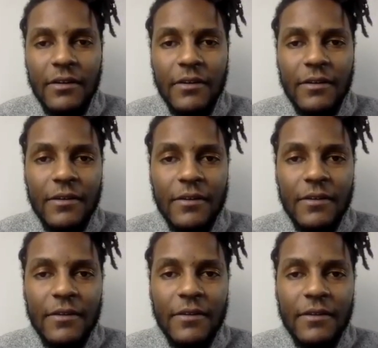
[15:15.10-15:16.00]

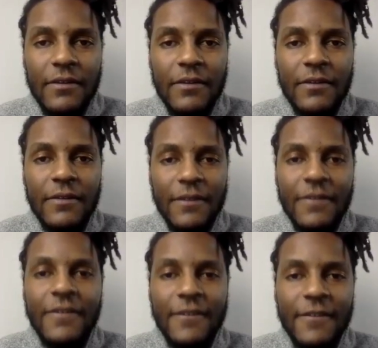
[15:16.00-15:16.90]

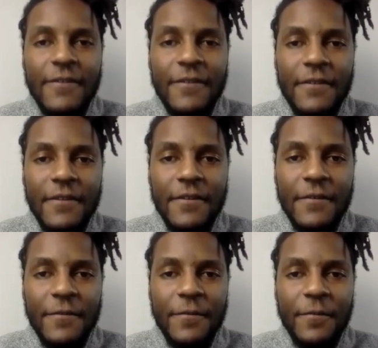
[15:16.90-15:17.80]

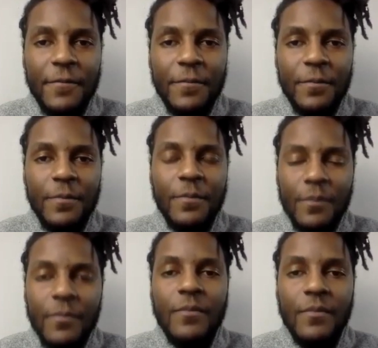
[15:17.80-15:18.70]

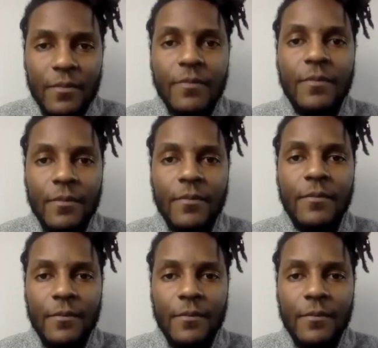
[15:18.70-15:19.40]
The person shown says nothing.